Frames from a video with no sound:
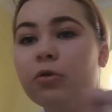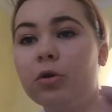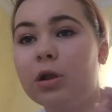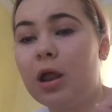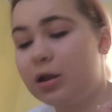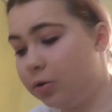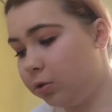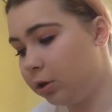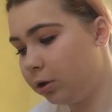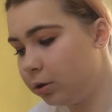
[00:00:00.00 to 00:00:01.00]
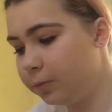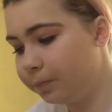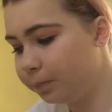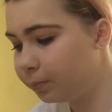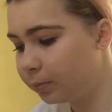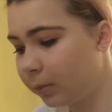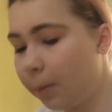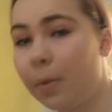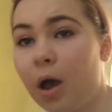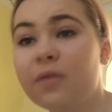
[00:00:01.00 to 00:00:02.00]
on and it'll look
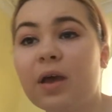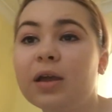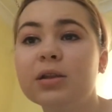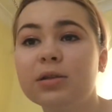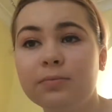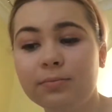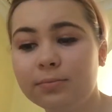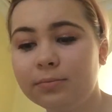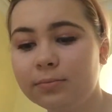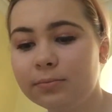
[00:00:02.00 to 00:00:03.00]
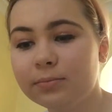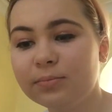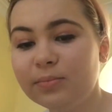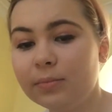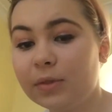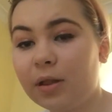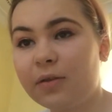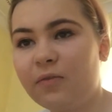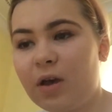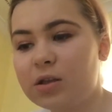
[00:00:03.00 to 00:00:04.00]
perfect. Like
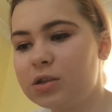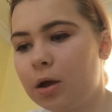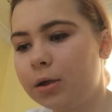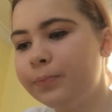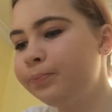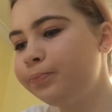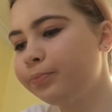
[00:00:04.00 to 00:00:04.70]
first time.